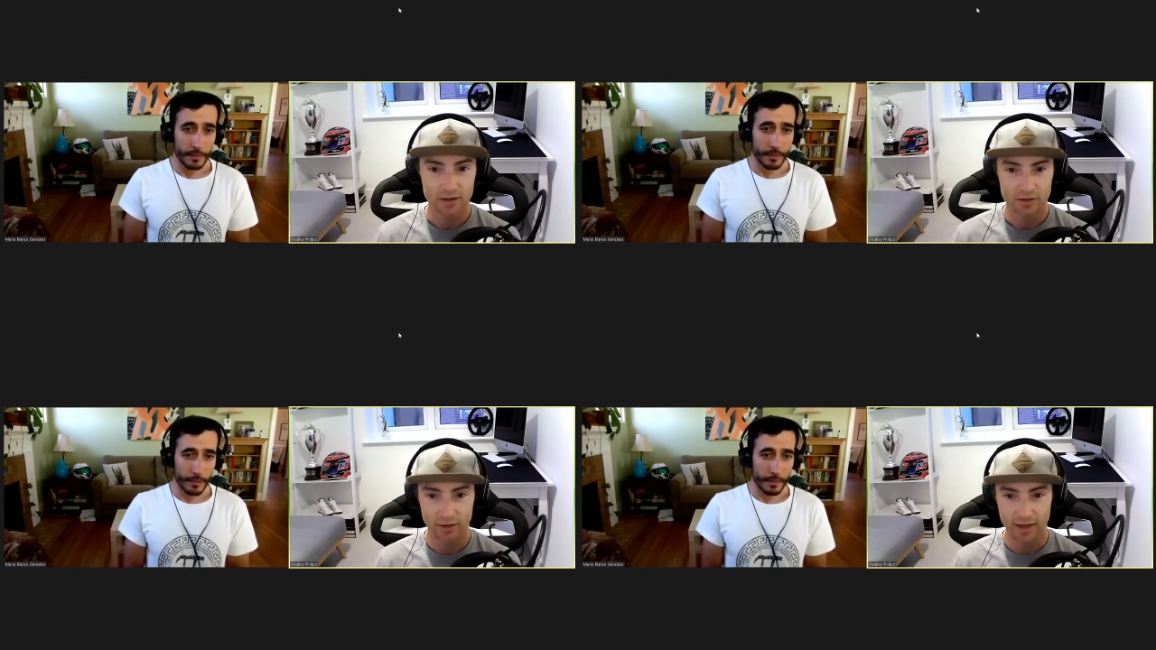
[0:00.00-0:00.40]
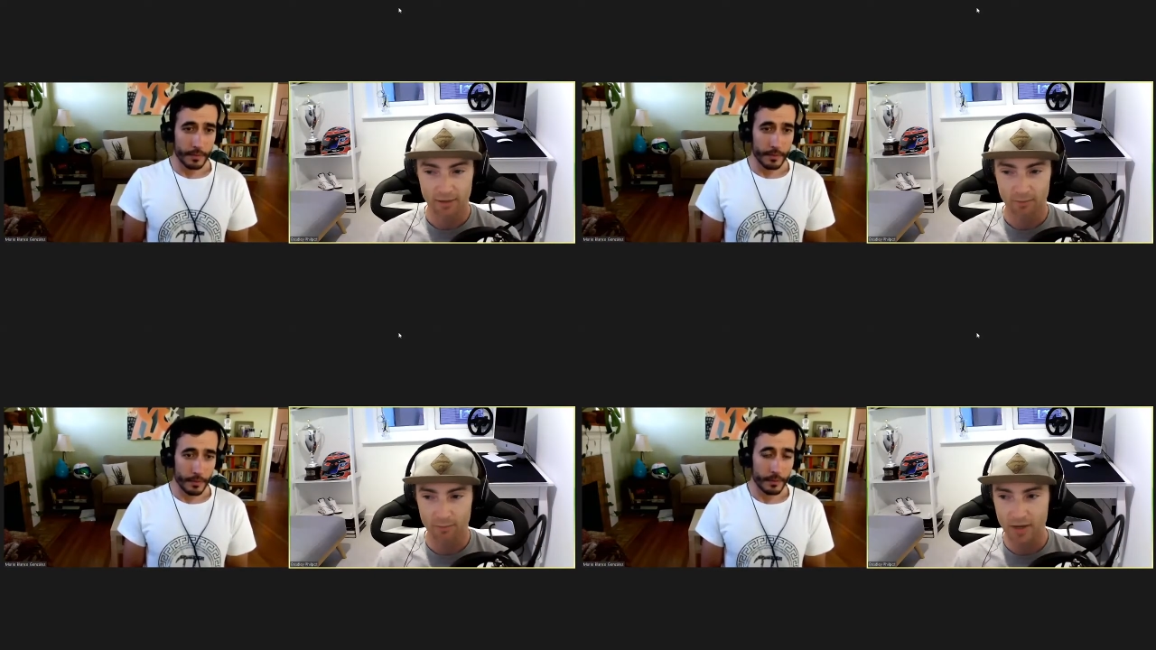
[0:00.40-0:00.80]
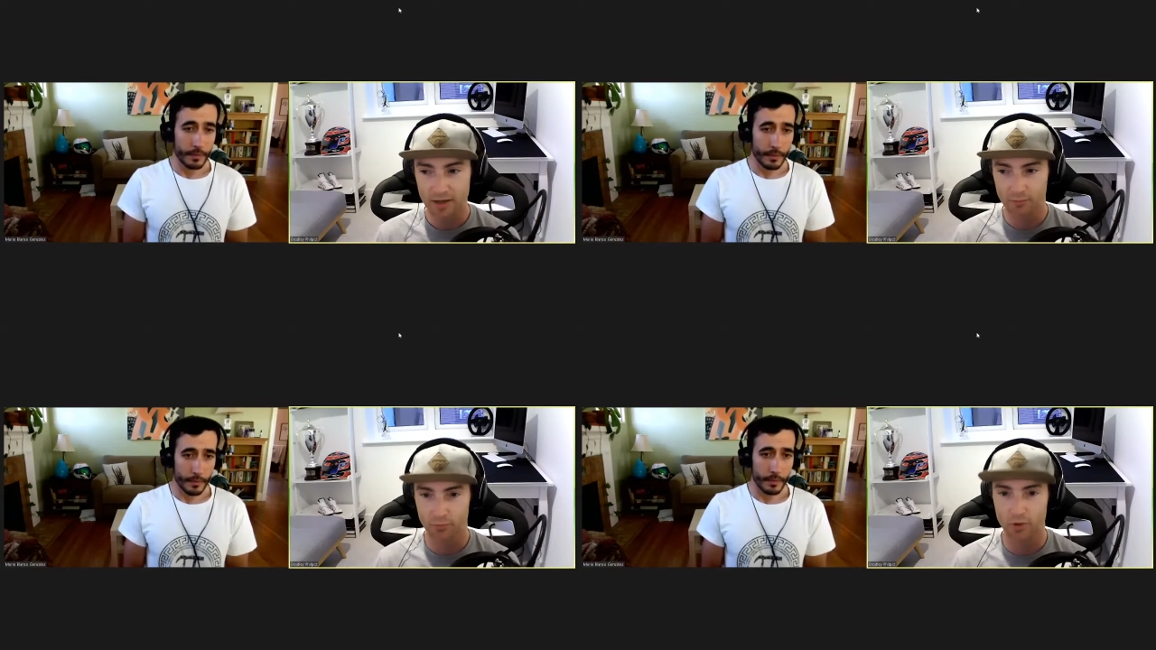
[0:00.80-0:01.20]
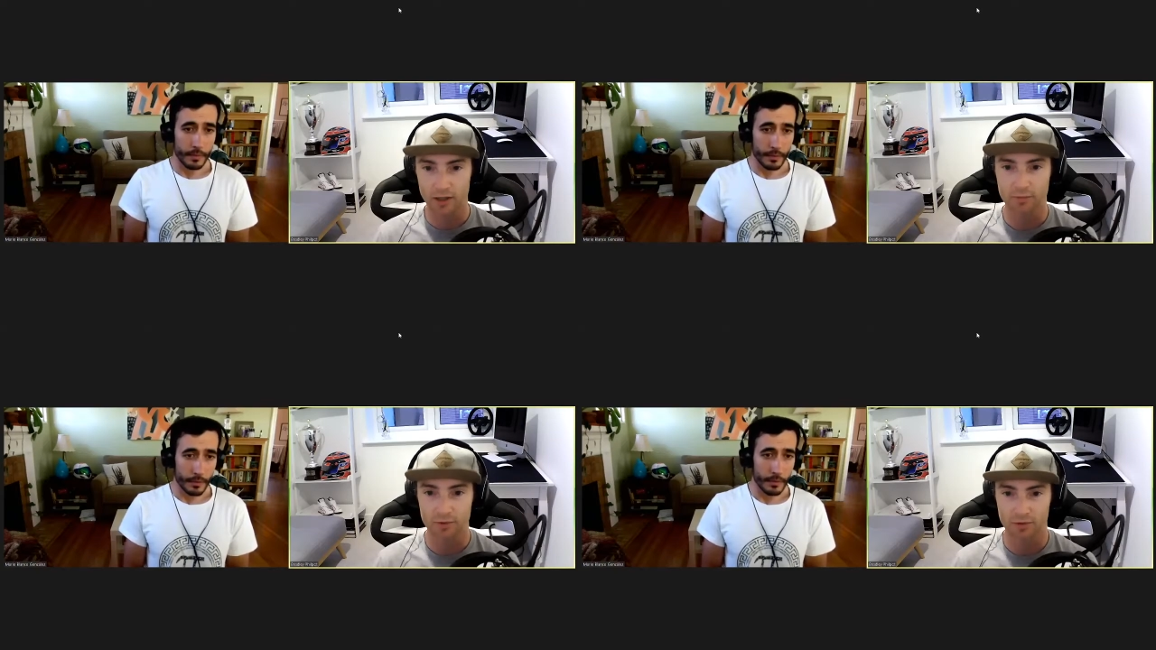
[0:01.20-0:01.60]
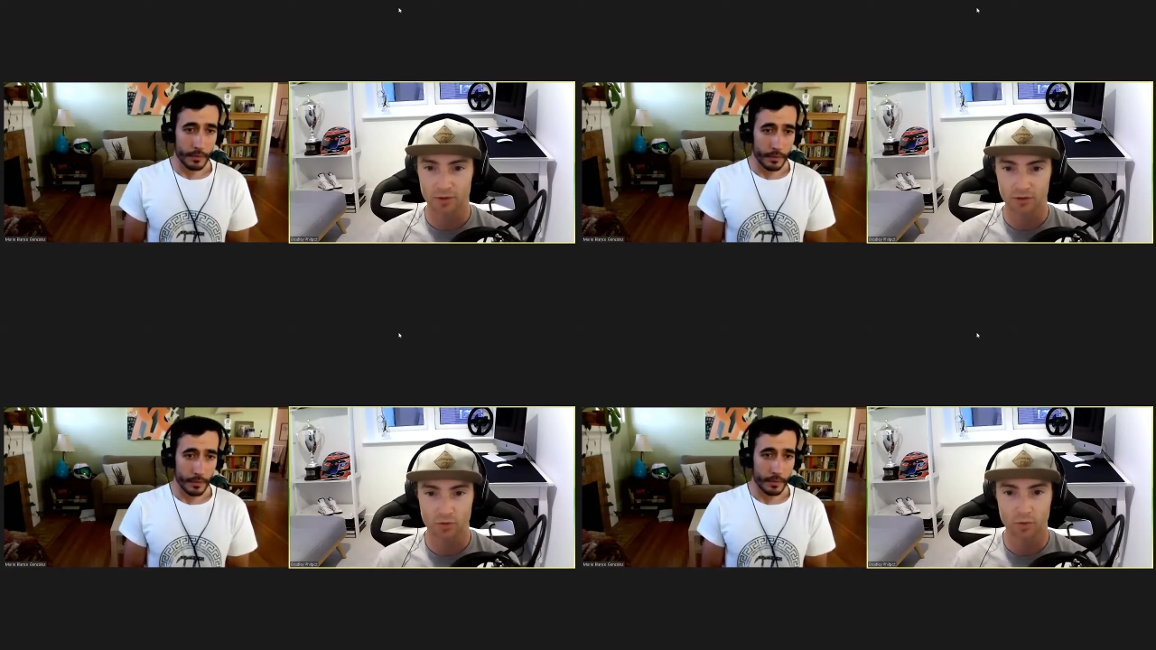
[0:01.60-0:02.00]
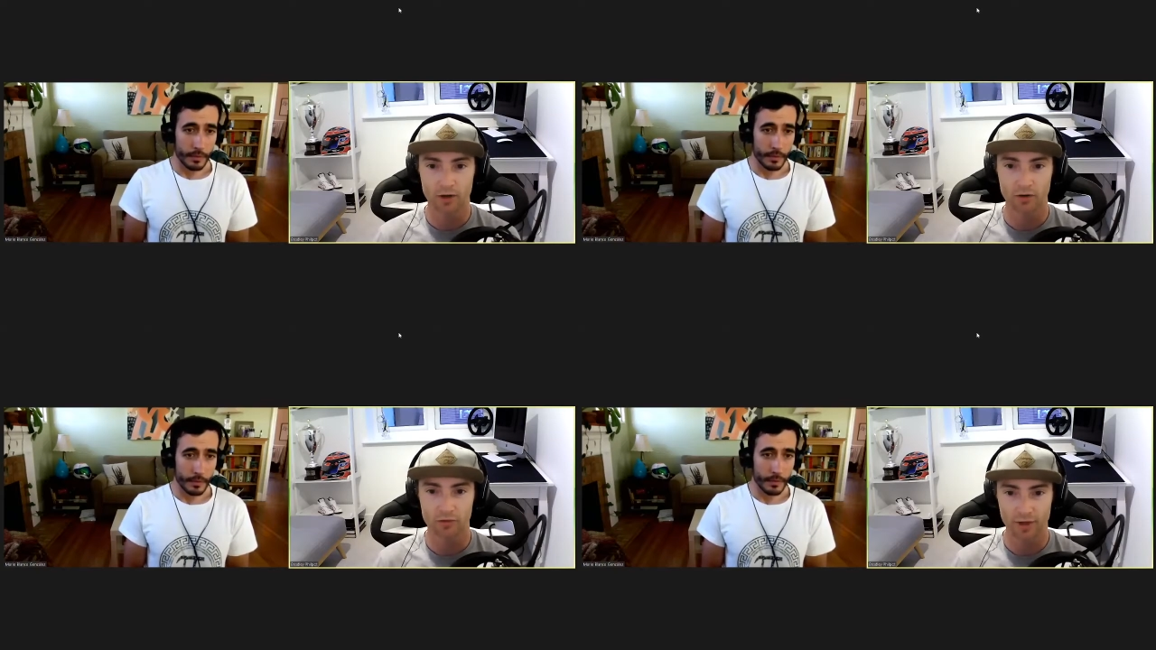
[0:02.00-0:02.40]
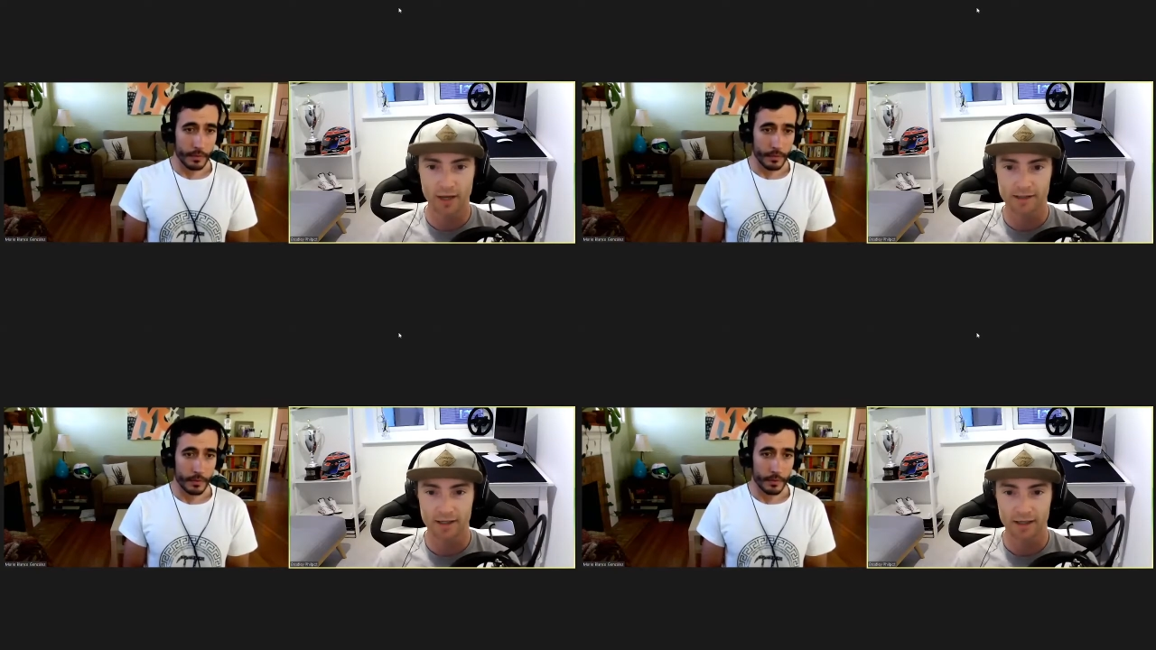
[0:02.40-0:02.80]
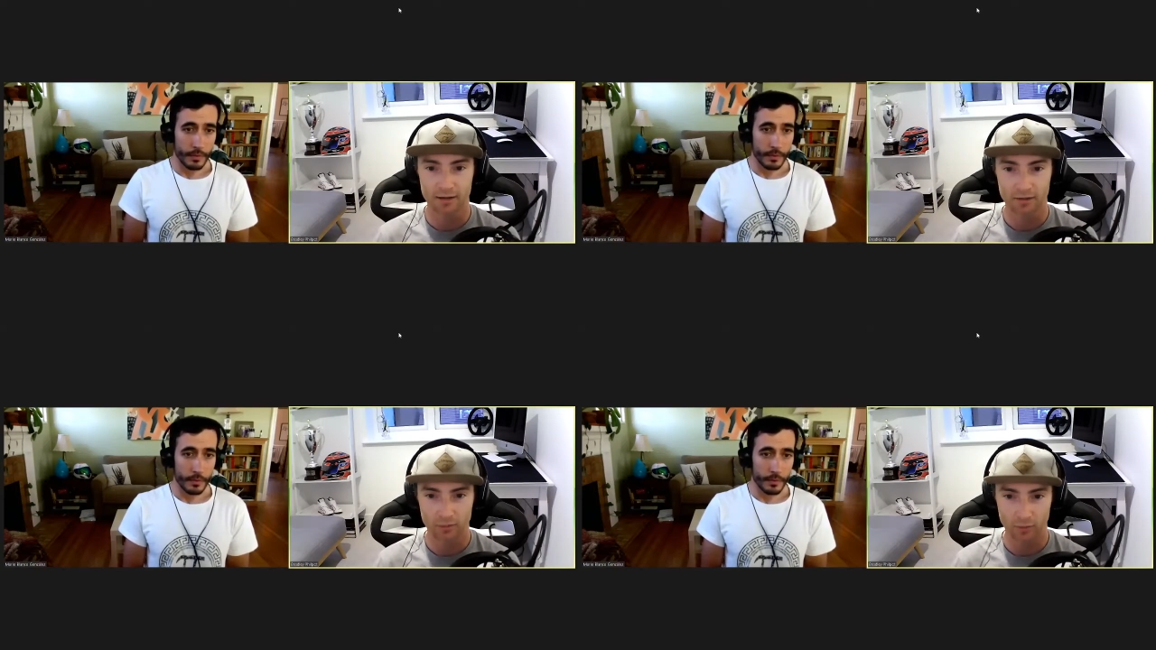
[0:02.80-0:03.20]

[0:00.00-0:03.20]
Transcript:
Speaker 1: So I had a big break between 12 and 18,